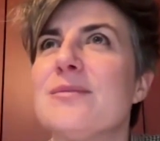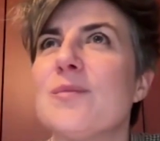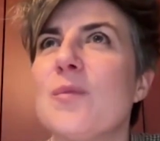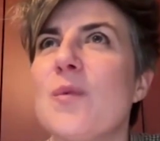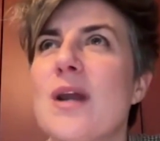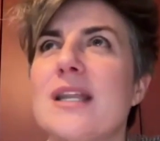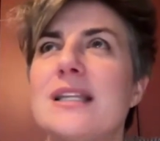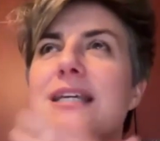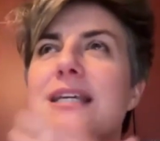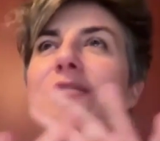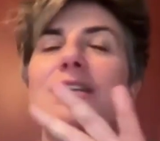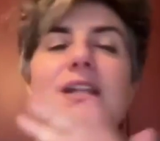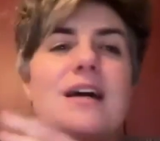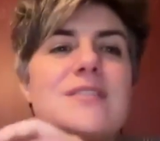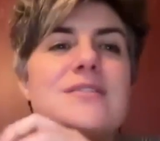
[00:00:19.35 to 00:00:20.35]
want to leave
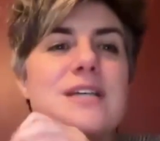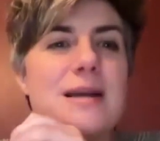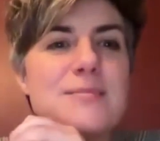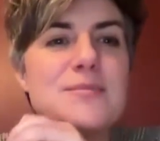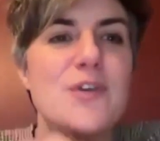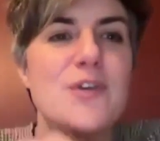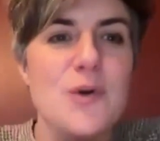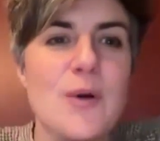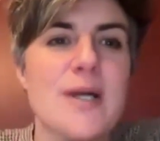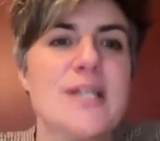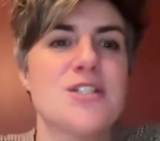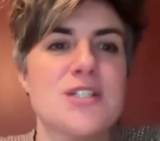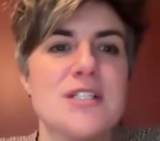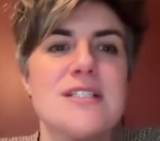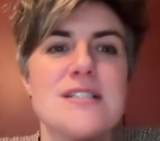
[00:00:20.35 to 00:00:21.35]
a lot of time for
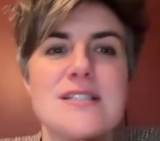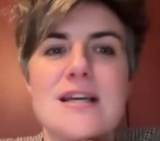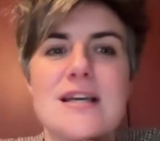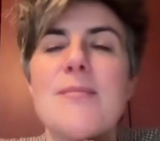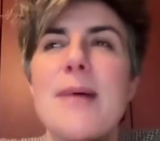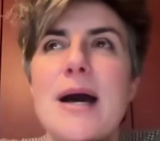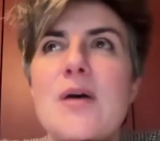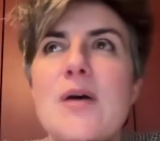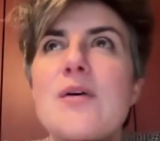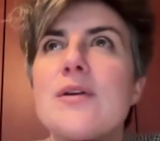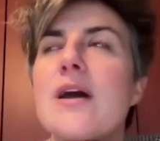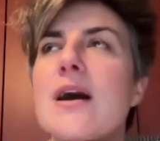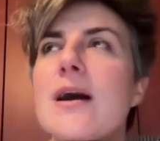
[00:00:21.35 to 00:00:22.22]
questions about.